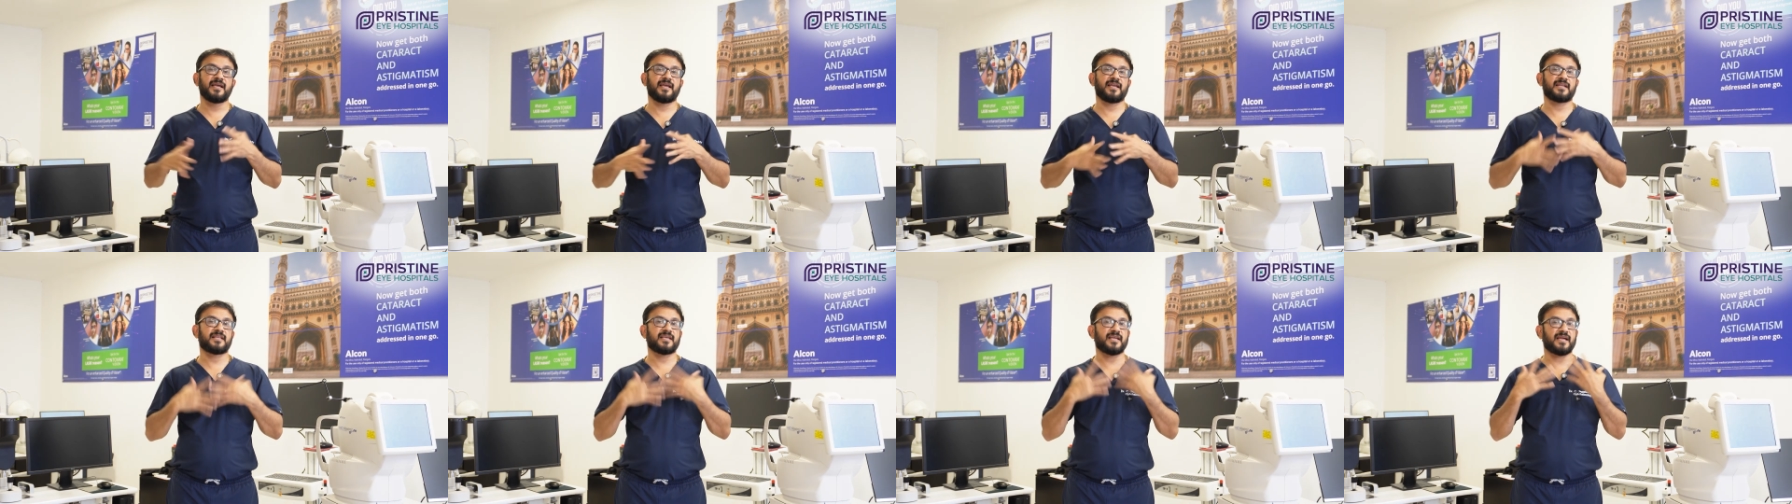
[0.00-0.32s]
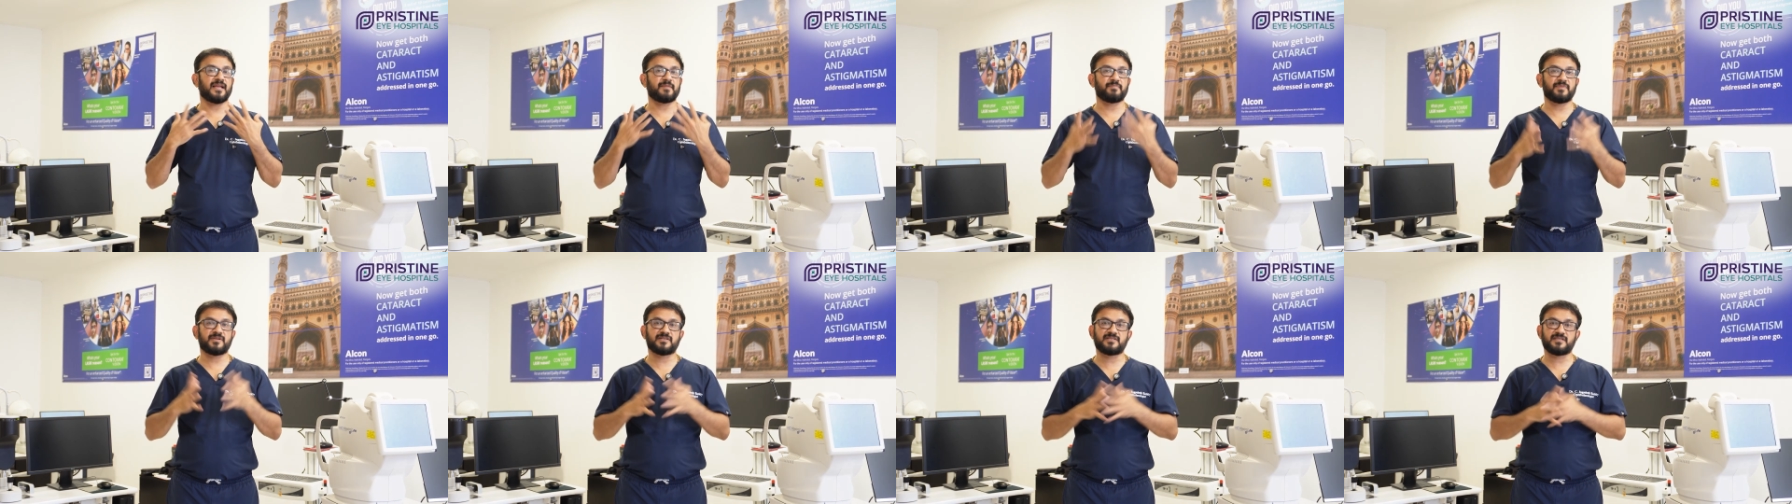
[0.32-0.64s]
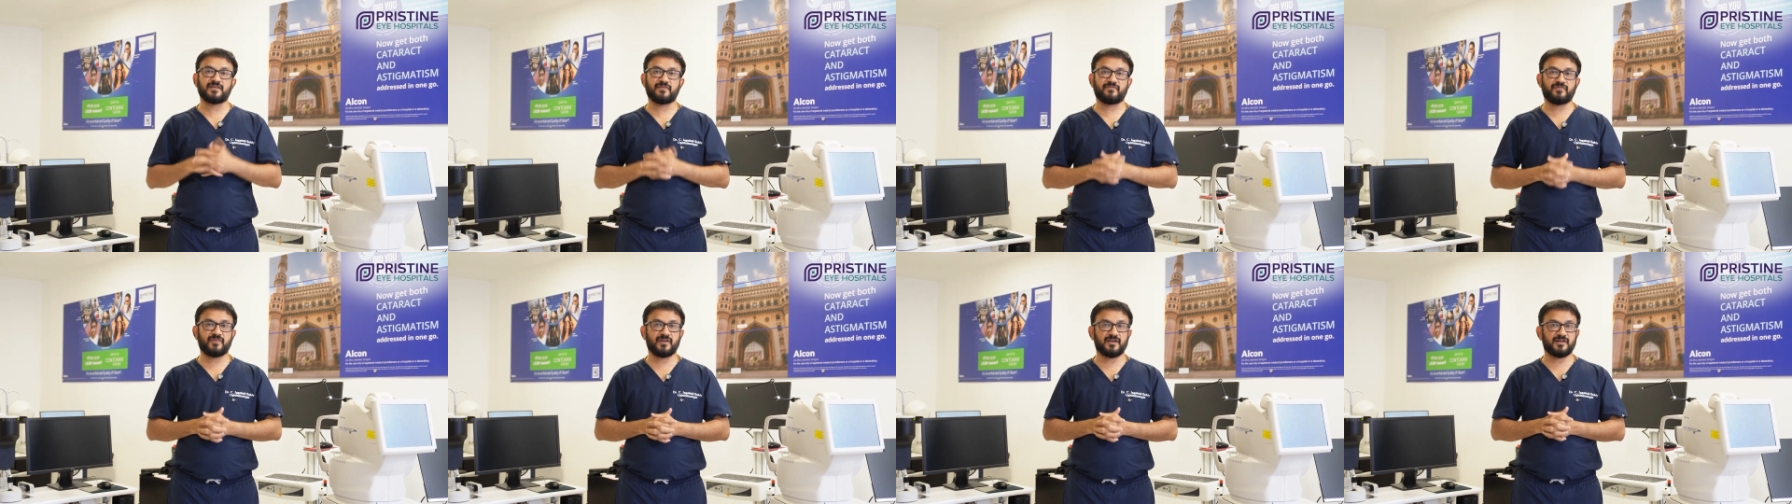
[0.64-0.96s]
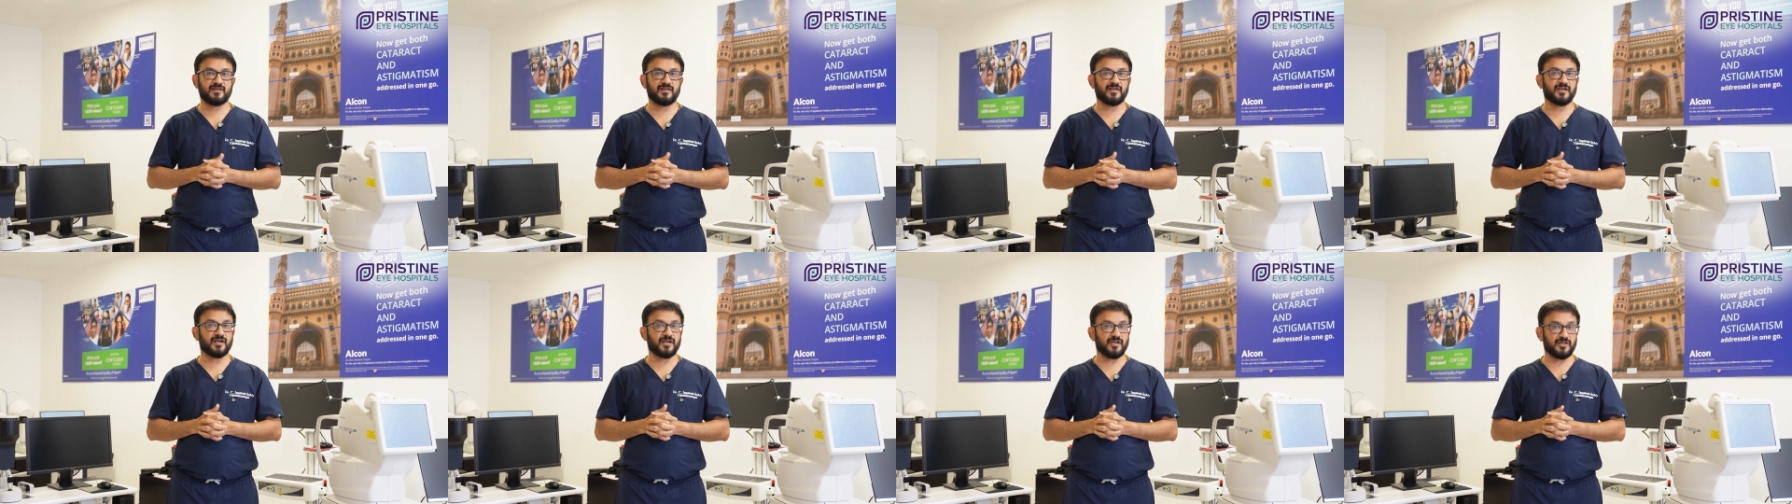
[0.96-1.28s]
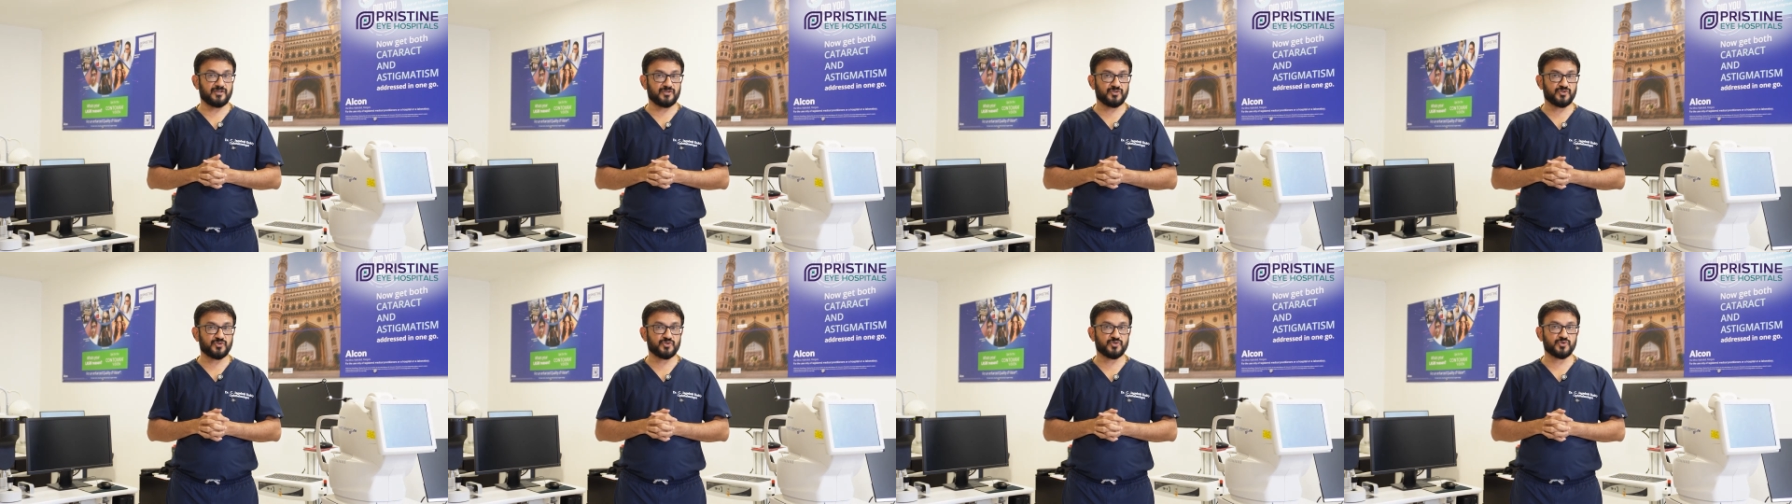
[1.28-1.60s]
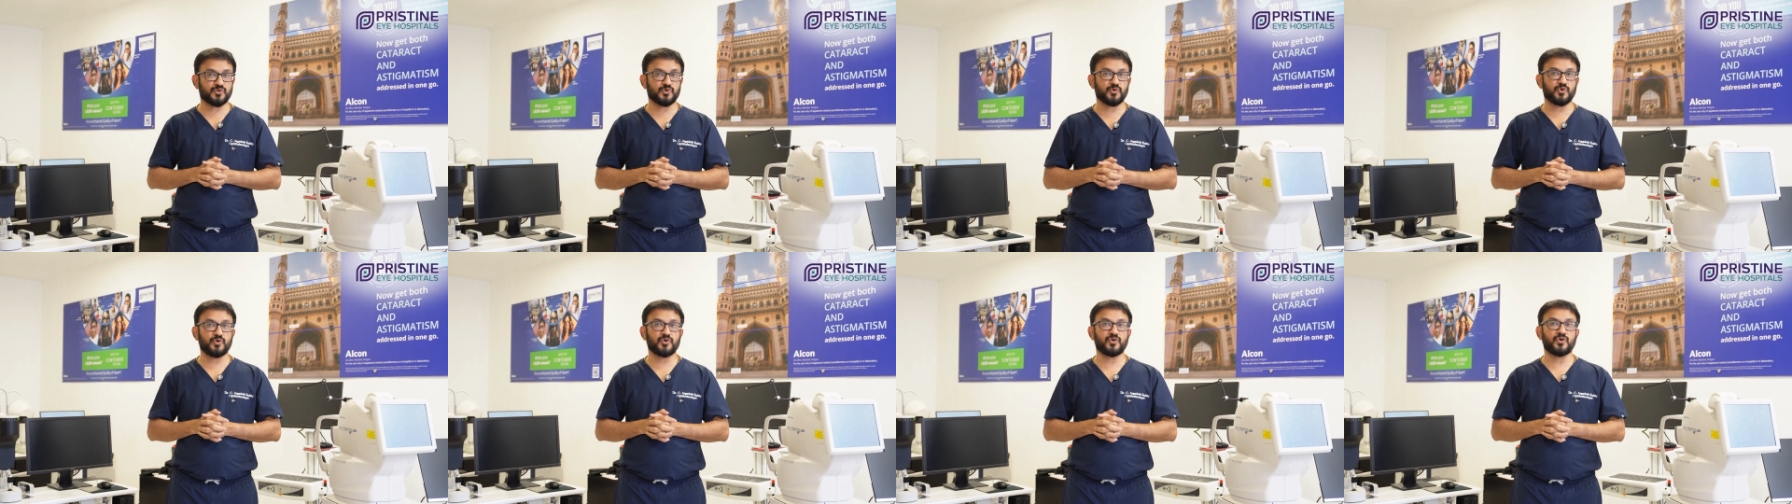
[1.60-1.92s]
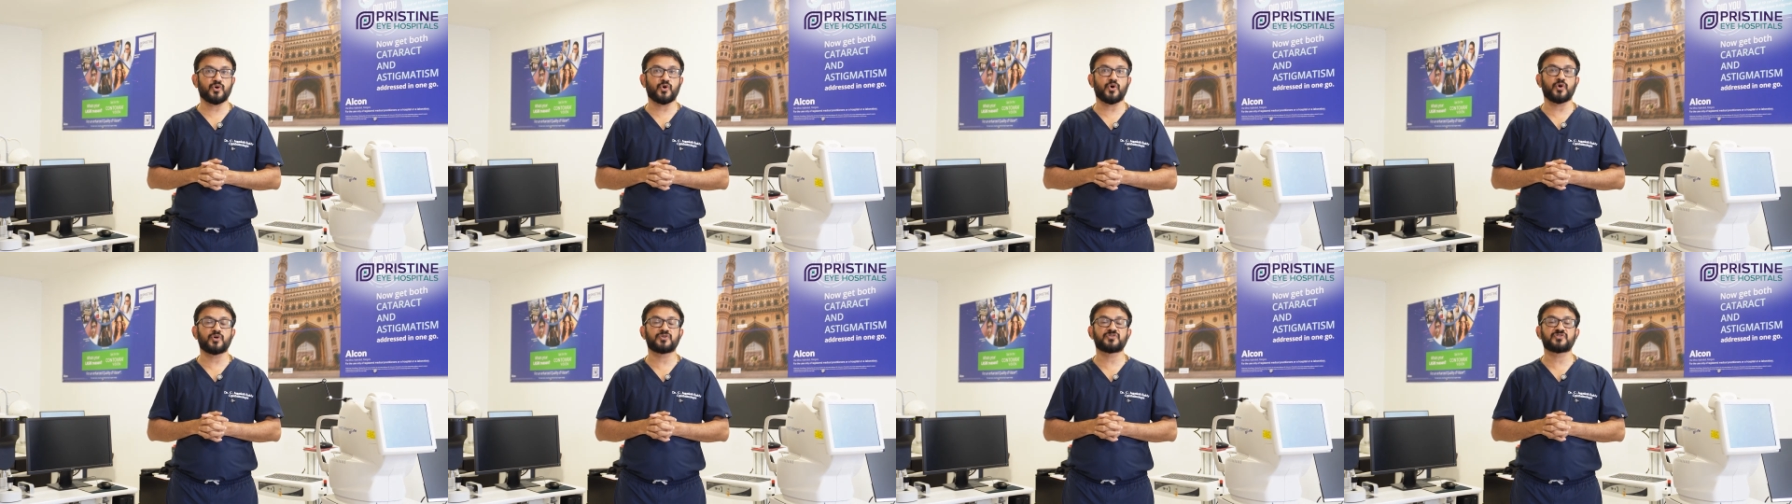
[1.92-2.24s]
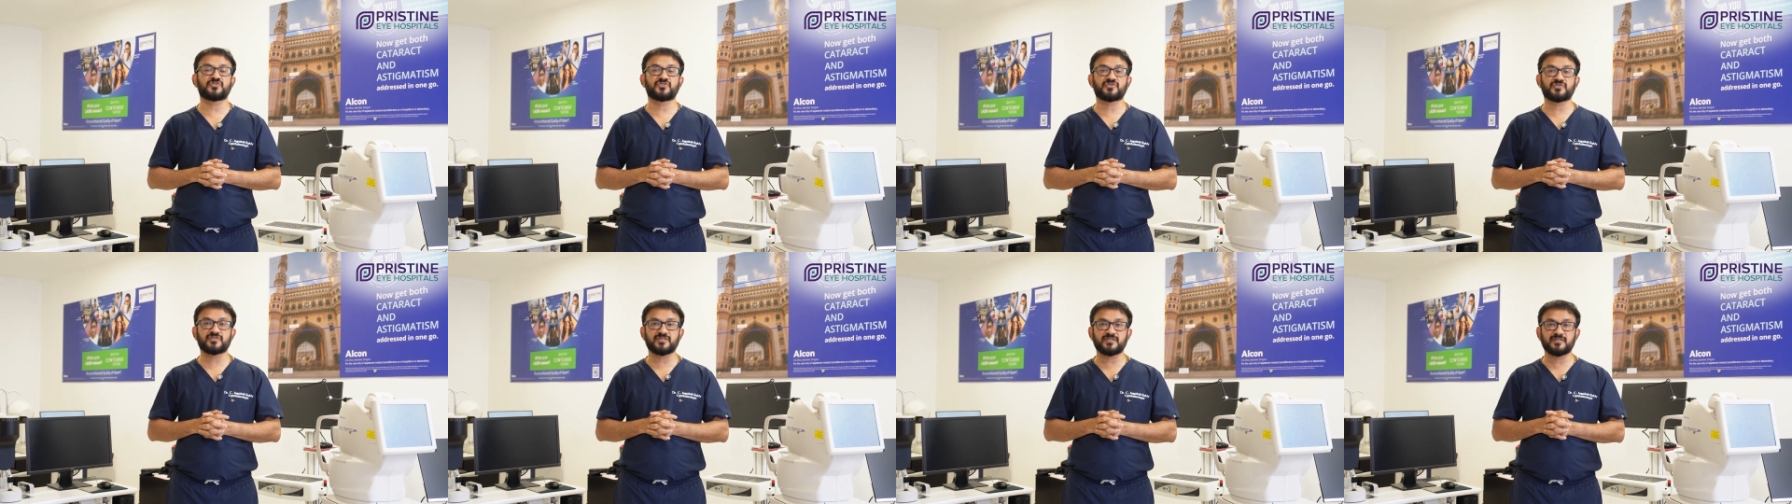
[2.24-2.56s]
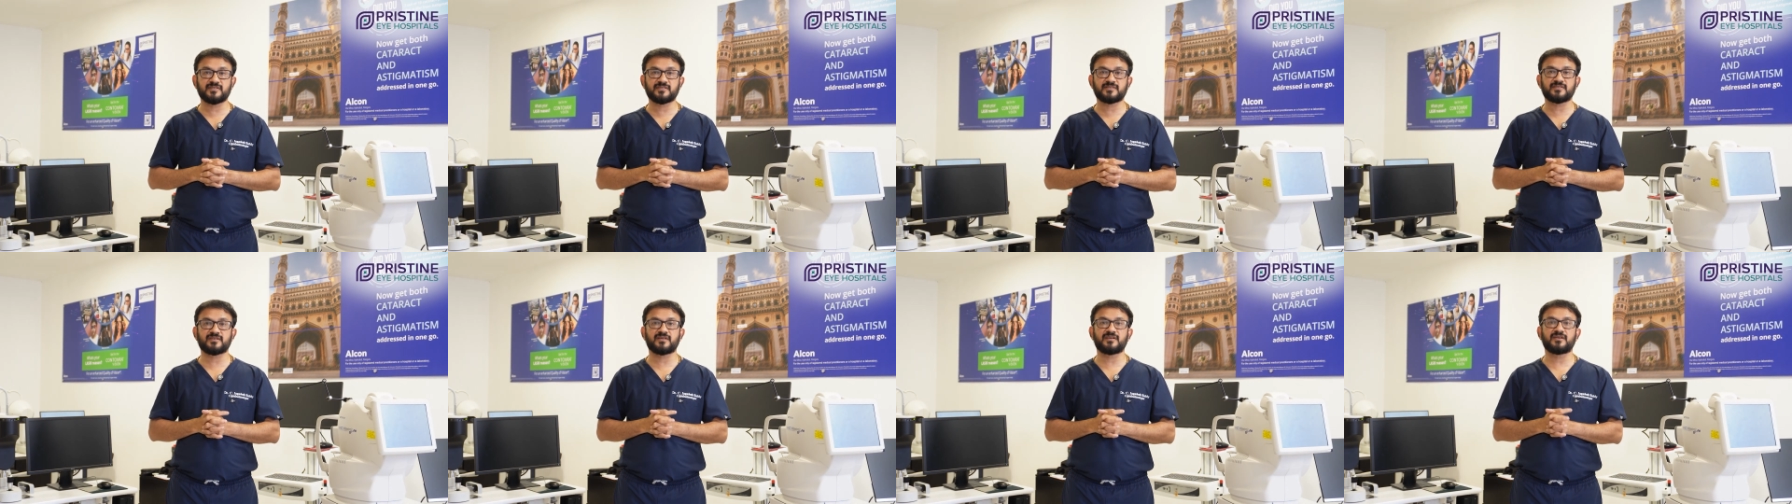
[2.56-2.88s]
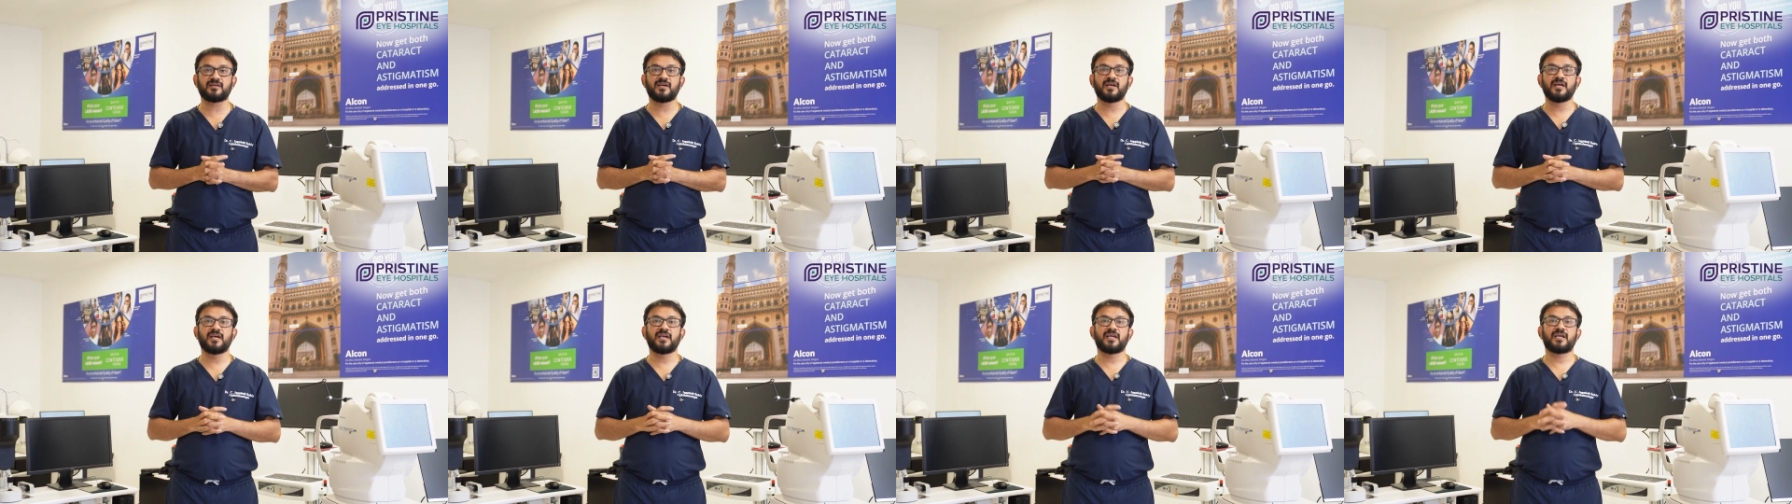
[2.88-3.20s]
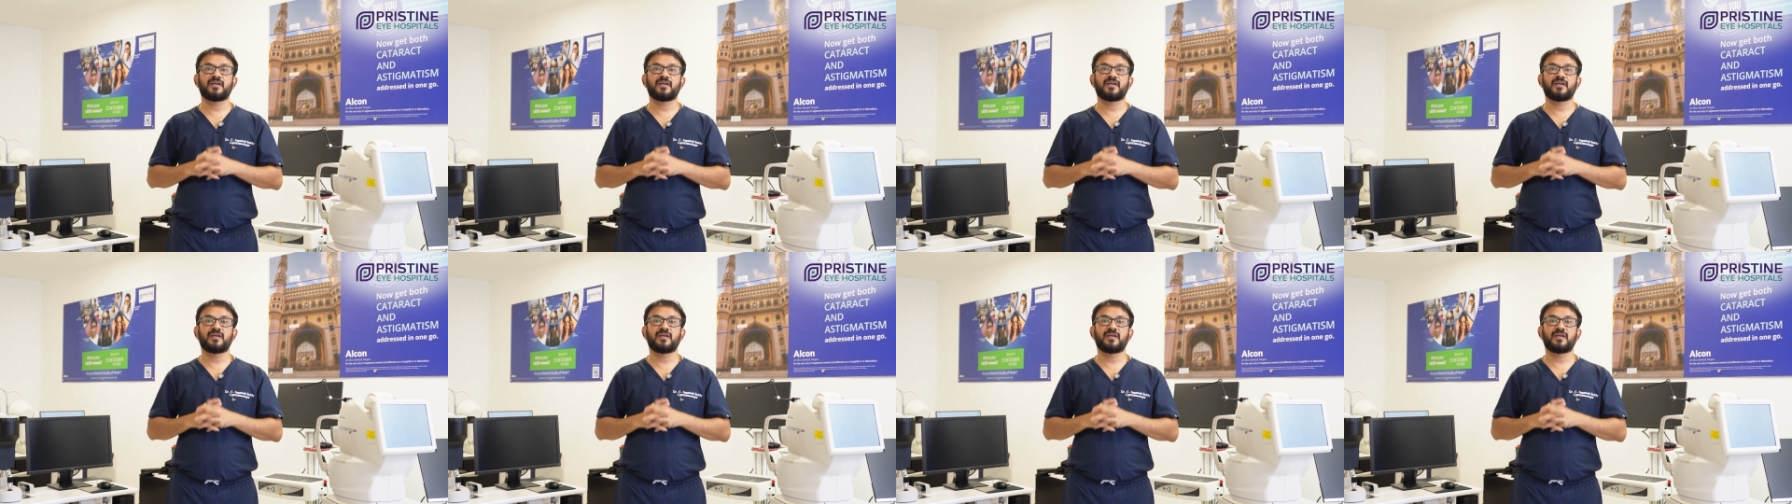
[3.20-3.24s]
it can be definitely controlled or treated